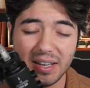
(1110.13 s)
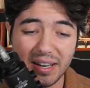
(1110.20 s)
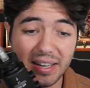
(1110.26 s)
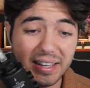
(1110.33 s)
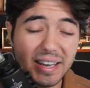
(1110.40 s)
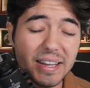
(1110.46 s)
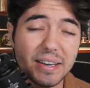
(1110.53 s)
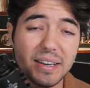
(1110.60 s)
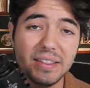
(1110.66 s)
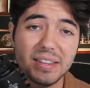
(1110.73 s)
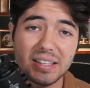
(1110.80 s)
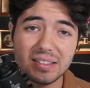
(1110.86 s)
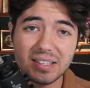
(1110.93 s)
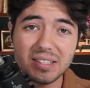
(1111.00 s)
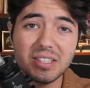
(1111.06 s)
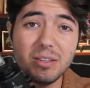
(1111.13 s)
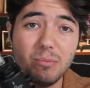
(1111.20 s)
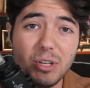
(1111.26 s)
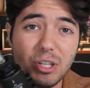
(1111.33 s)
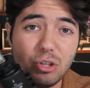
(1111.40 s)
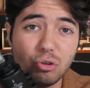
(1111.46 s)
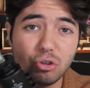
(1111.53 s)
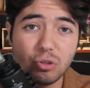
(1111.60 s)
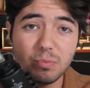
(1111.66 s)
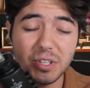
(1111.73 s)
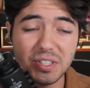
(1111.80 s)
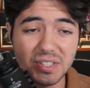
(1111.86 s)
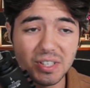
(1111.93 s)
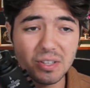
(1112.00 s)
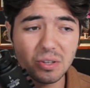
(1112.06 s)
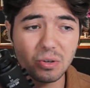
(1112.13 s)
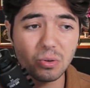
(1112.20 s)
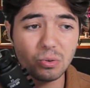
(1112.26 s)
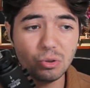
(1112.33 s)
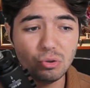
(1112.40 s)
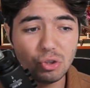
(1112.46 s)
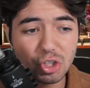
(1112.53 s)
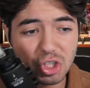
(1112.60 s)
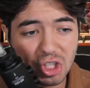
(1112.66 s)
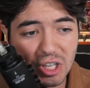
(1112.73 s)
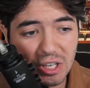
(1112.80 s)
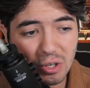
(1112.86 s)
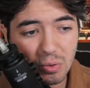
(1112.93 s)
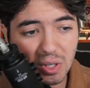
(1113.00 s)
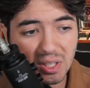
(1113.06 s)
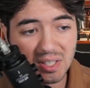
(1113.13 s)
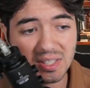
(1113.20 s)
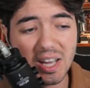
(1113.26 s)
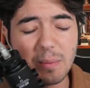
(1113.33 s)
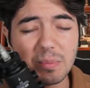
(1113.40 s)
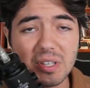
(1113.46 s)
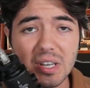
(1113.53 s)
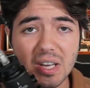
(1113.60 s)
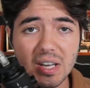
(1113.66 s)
And again, that doesn't mean you should be cynical. You just need to accept